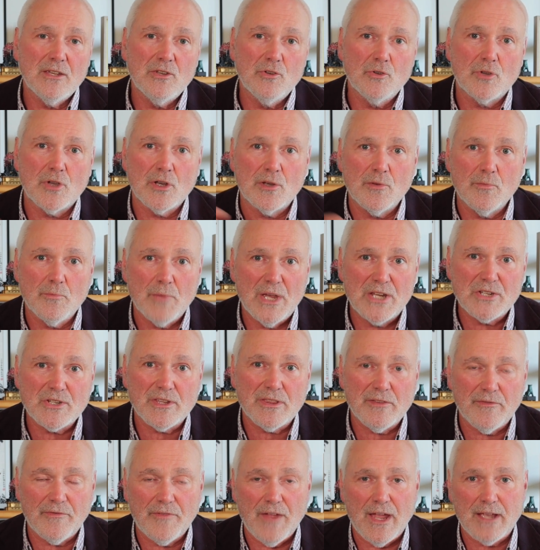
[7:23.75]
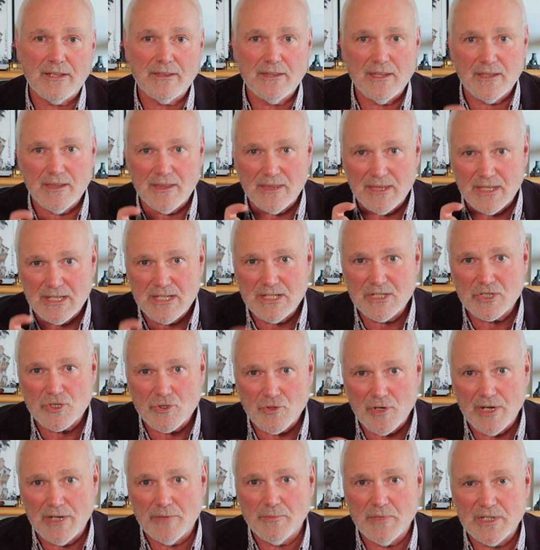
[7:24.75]
you can measure the fact that these
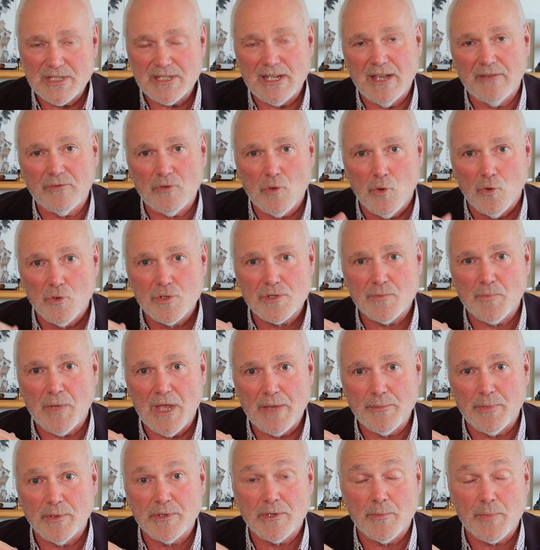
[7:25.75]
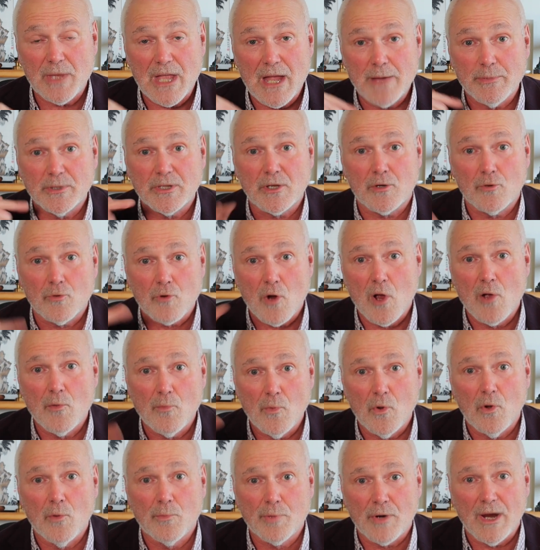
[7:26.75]
treatments have caused people to be able to grow
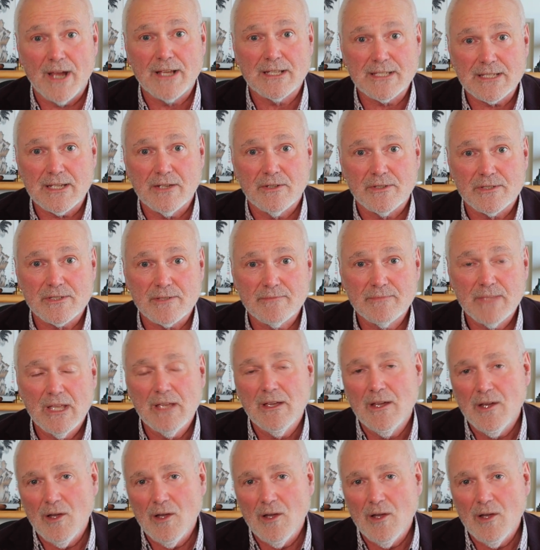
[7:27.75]
more brain cells.